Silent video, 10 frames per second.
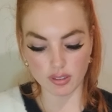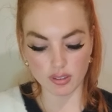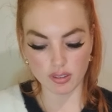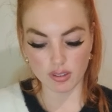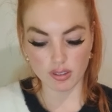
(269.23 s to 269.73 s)

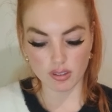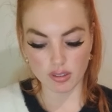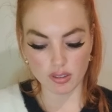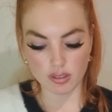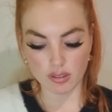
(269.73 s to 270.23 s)

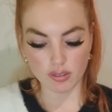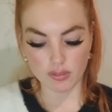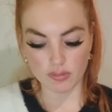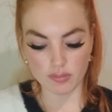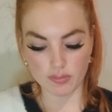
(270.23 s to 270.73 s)

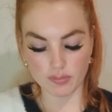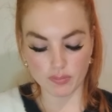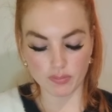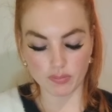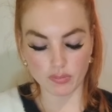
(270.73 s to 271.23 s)

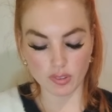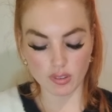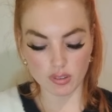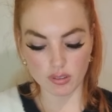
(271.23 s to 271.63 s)
[no speech]